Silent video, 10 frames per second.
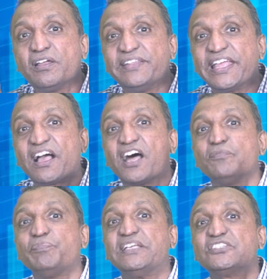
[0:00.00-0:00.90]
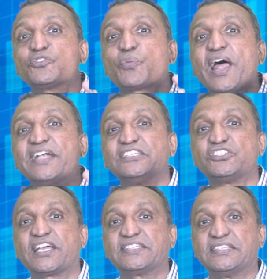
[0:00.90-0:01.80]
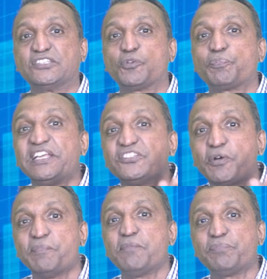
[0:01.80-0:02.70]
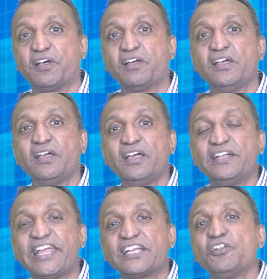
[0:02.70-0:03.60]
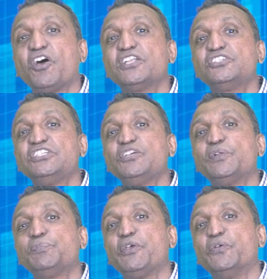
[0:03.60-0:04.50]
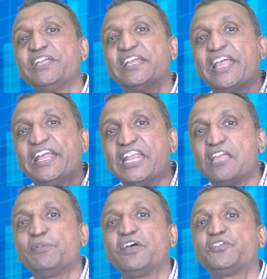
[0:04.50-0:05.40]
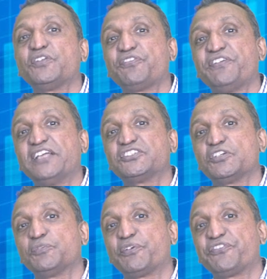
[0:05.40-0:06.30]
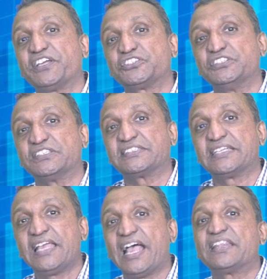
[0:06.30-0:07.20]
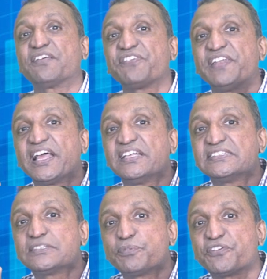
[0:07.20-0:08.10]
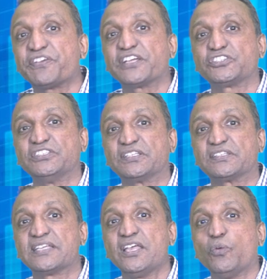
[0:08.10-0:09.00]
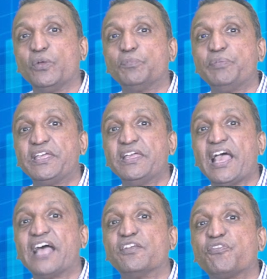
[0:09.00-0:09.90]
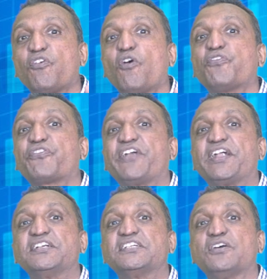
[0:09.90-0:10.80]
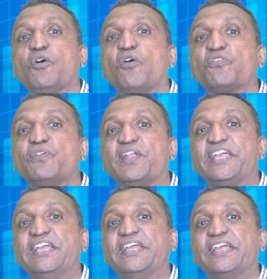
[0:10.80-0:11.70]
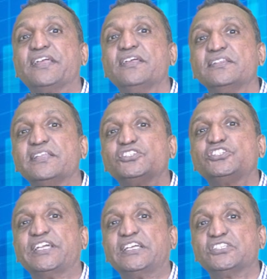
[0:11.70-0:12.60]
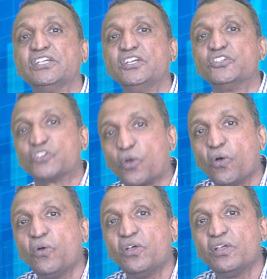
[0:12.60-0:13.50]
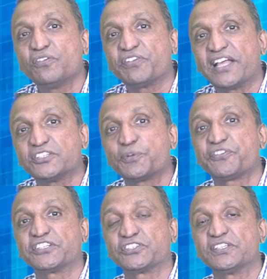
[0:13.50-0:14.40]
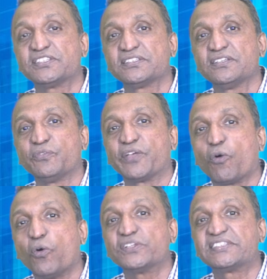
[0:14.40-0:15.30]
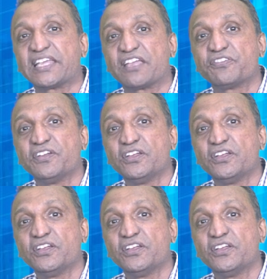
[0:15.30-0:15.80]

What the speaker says: they can't be strategizing. So please remember, technology will be only an enabler to the financial professionals, and the finance professionals will be at the forefront of leading the change. So finance professionals, we are all safe